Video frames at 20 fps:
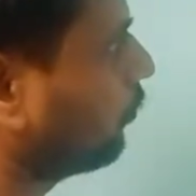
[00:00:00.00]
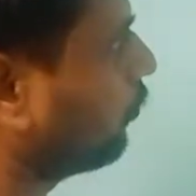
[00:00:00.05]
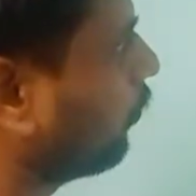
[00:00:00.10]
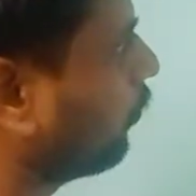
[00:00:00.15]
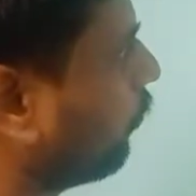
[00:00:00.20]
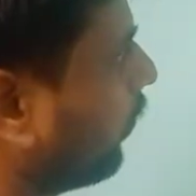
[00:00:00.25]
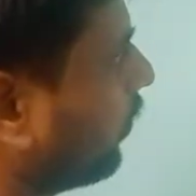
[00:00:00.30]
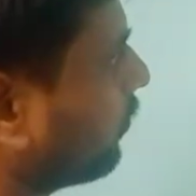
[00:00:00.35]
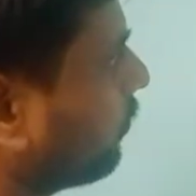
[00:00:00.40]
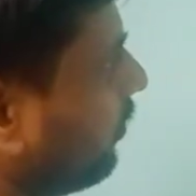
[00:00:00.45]
So
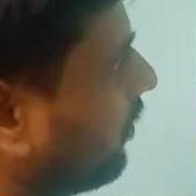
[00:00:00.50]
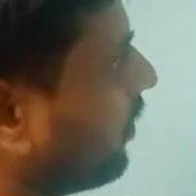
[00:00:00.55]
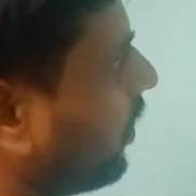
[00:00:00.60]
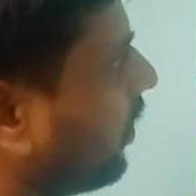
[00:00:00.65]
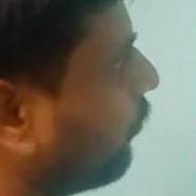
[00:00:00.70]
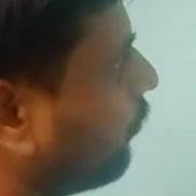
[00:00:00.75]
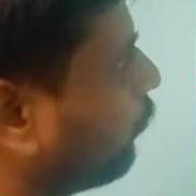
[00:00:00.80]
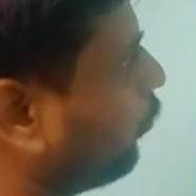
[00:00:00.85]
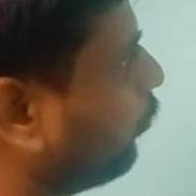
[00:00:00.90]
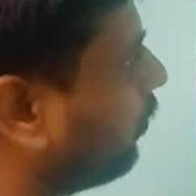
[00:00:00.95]
first degree
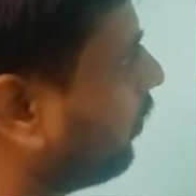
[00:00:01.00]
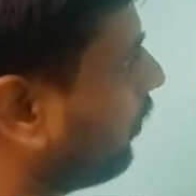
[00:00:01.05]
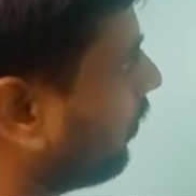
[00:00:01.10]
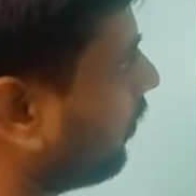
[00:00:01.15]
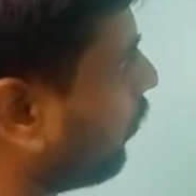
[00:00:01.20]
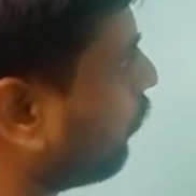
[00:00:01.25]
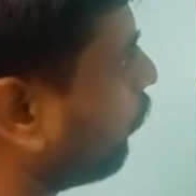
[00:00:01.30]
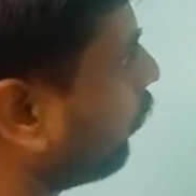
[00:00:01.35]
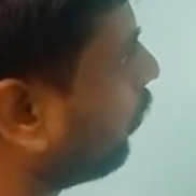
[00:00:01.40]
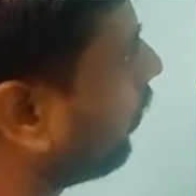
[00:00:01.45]
of 2, degree
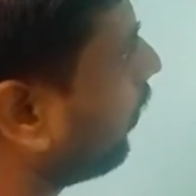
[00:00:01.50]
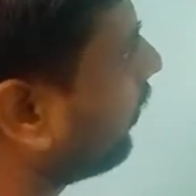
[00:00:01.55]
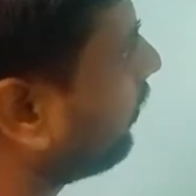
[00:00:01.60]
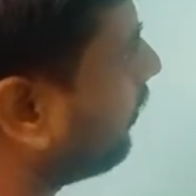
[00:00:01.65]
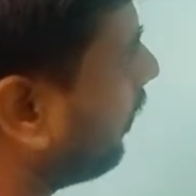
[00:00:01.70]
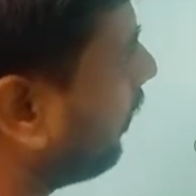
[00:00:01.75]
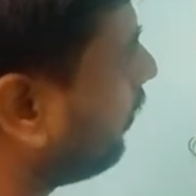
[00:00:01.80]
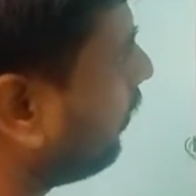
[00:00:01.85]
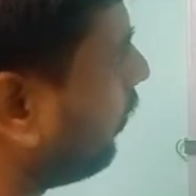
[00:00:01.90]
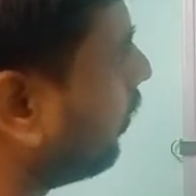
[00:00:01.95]
of 1, and then